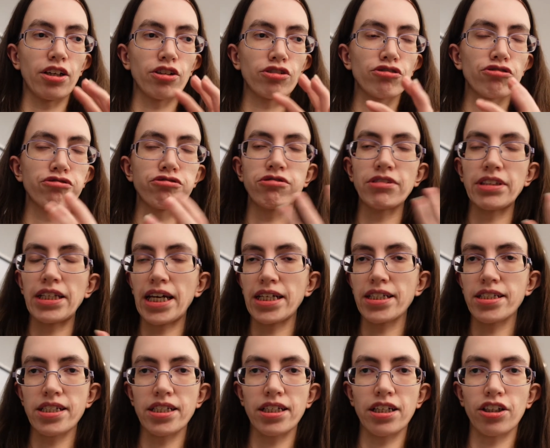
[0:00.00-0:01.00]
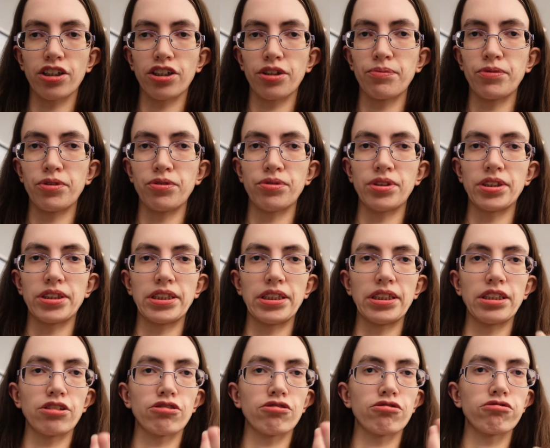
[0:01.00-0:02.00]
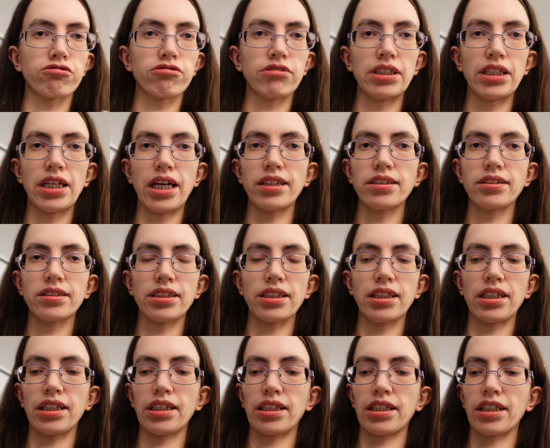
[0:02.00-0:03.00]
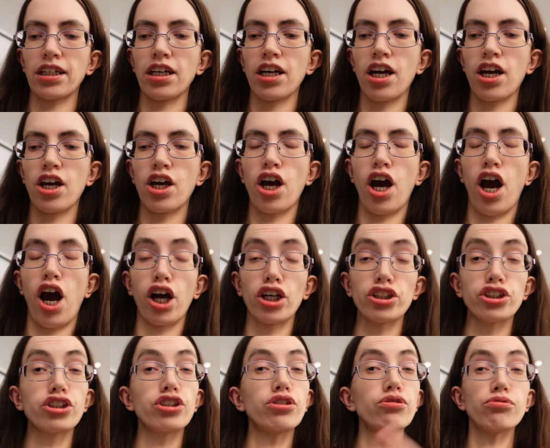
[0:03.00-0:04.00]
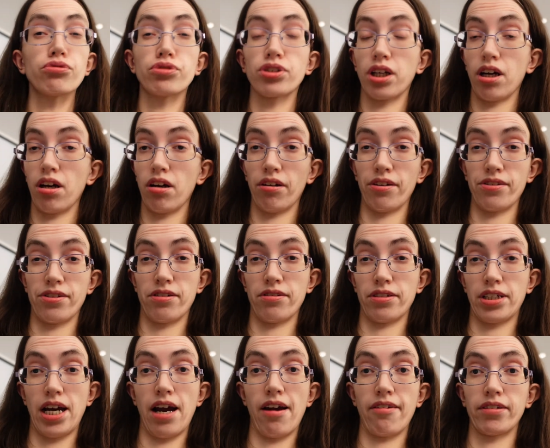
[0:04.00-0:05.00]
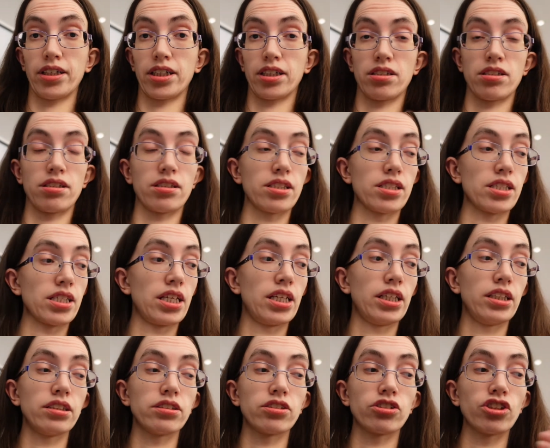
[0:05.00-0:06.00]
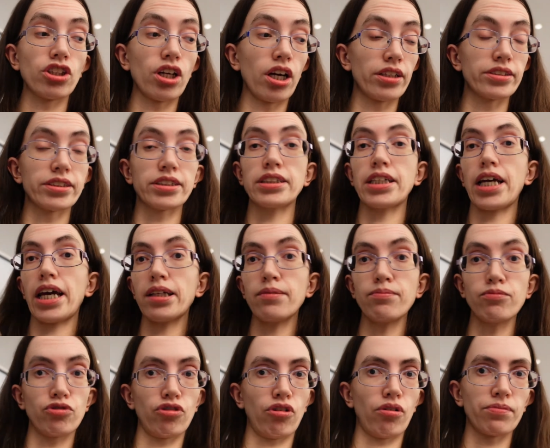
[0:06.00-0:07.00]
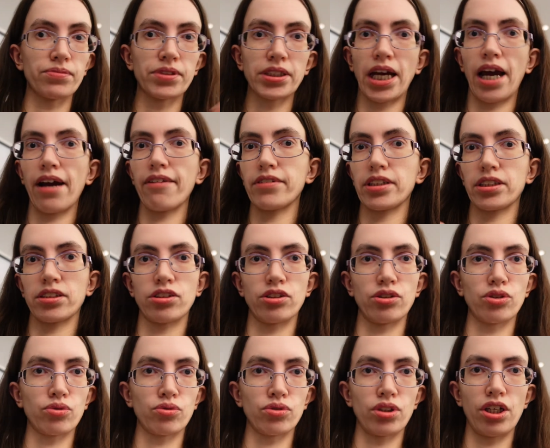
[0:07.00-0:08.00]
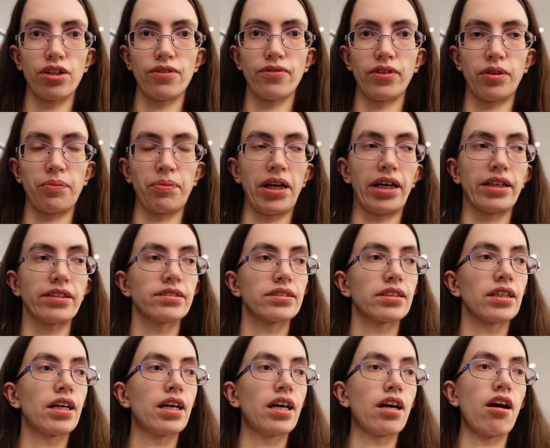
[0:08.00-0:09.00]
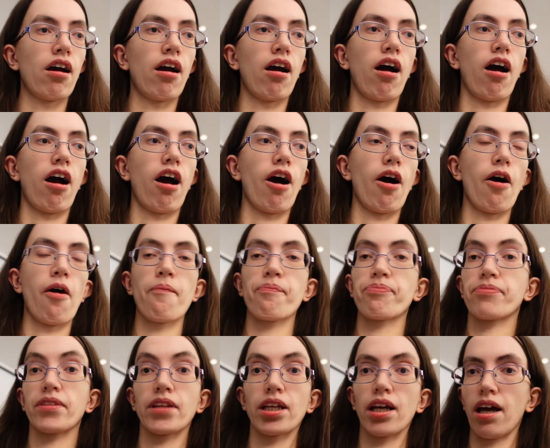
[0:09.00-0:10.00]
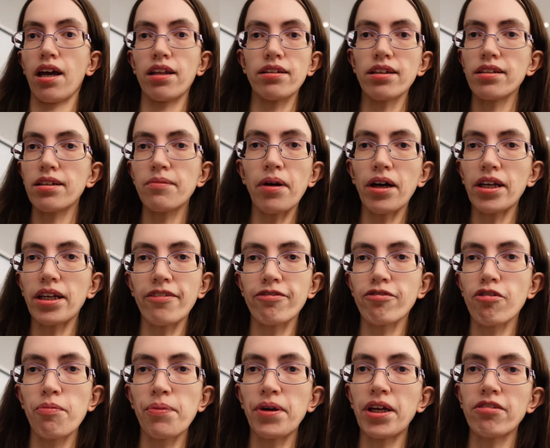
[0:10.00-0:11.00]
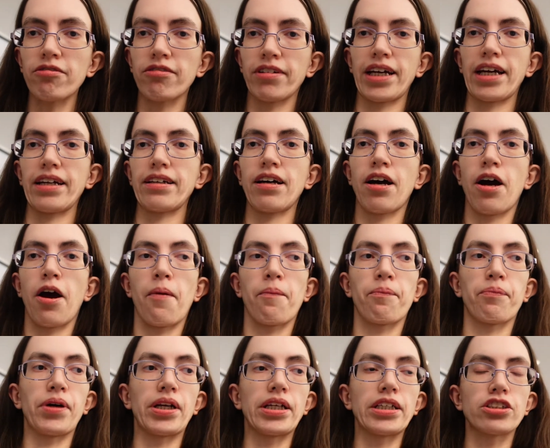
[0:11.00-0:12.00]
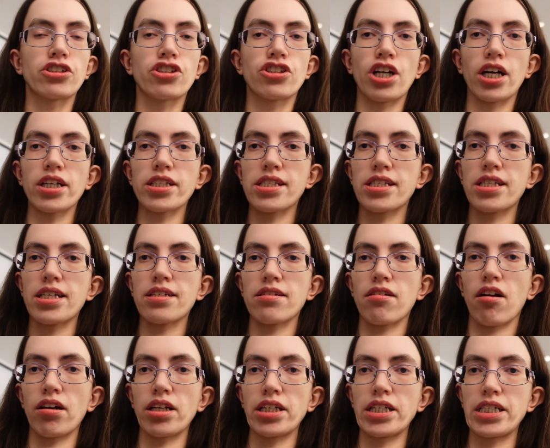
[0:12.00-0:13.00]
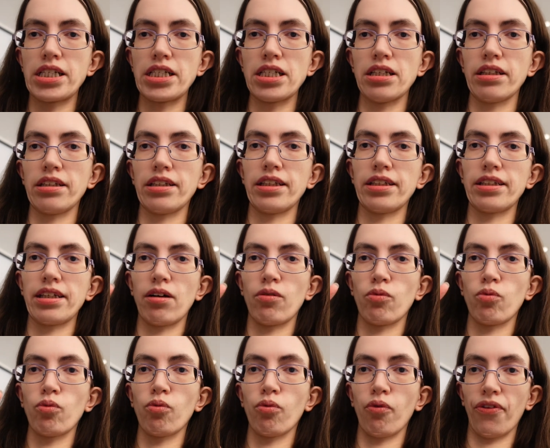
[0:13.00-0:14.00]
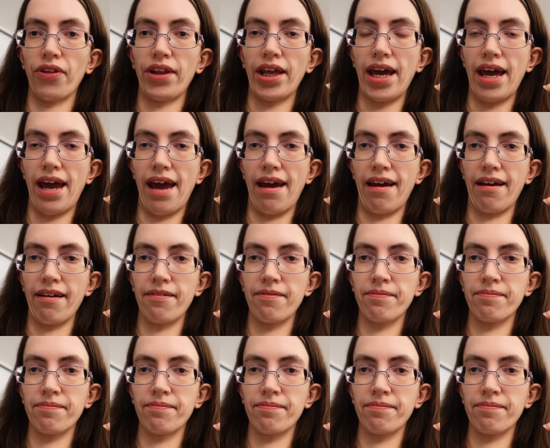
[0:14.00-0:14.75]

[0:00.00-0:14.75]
creating a community, creating a huge cast of characters. He just name drops characters all over the place. And then they might never appear again, but it's just this idea that they're all there,